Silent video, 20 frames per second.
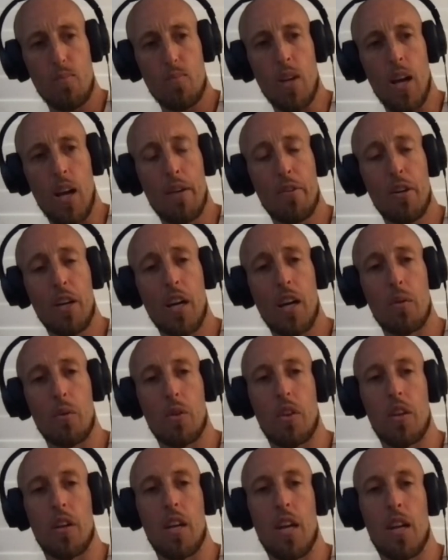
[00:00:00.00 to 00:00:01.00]
I forgot
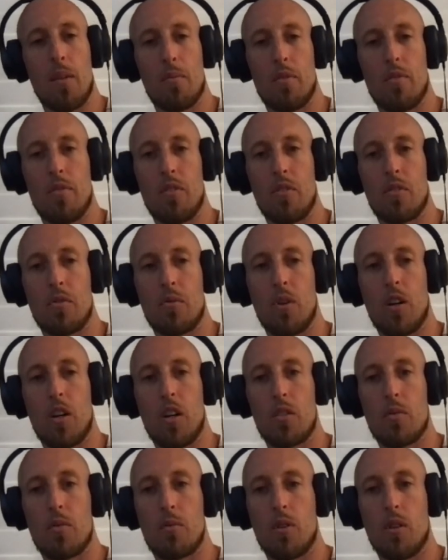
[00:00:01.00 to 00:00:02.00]
what the name of this
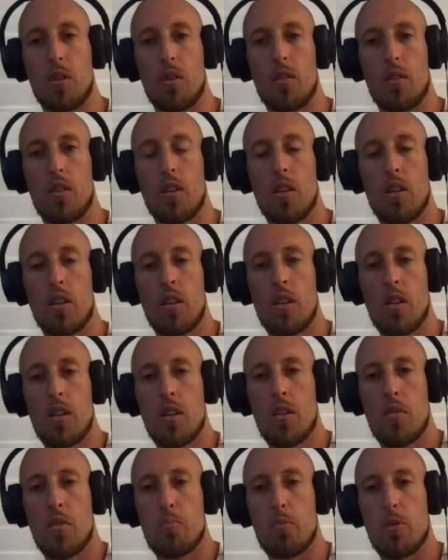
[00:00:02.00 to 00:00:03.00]
was, but it
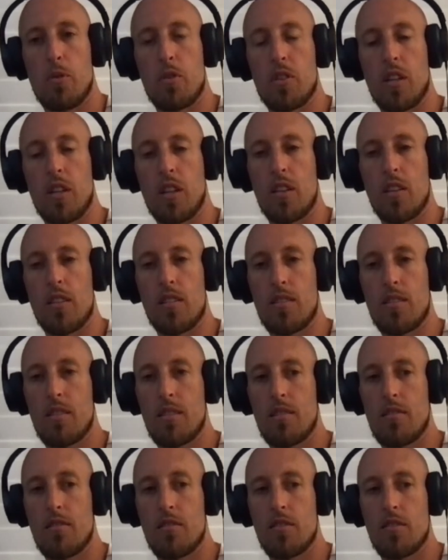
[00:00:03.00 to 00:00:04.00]
was like
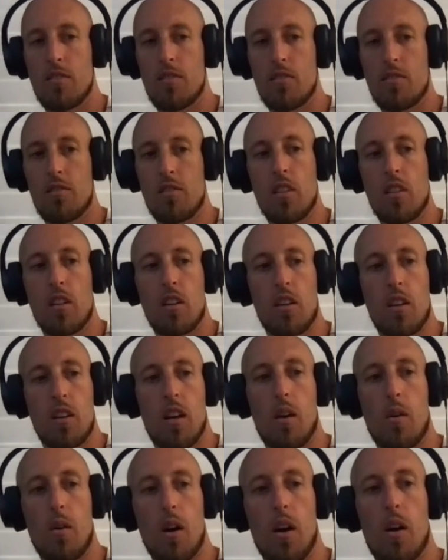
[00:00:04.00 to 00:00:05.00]
this, you
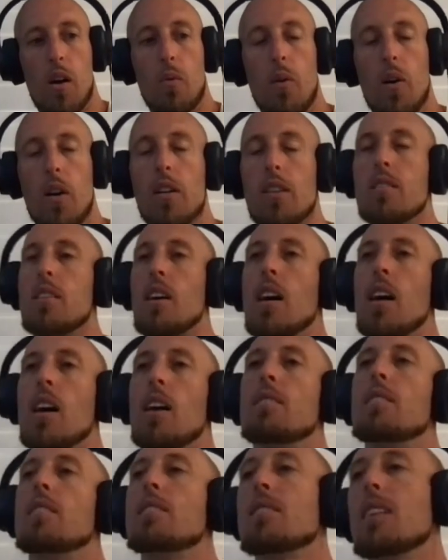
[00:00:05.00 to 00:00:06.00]
know, I wanted to
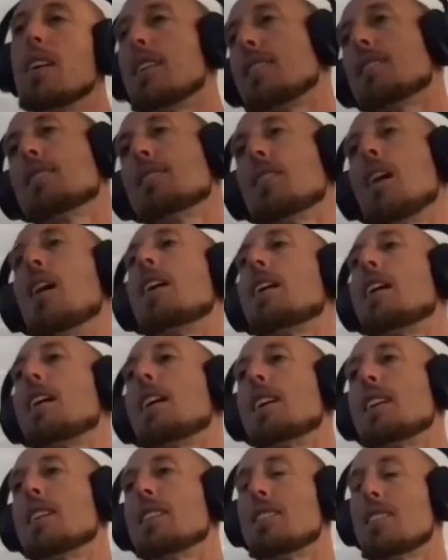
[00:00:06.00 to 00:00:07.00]
have these like
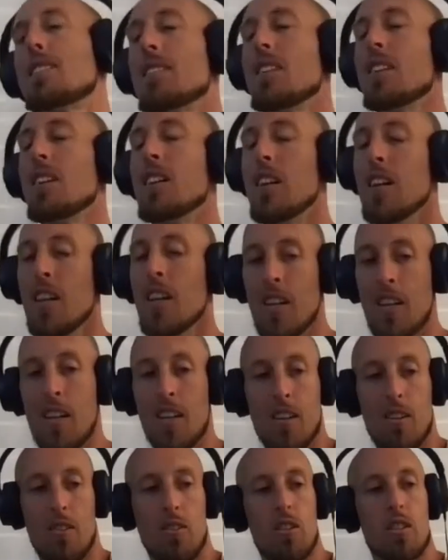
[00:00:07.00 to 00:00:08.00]
sankharas,
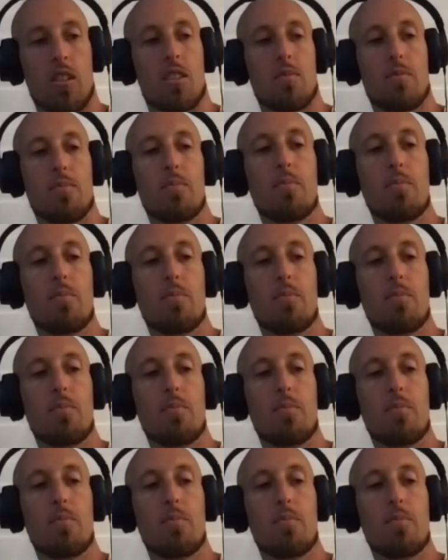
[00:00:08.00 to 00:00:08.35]
which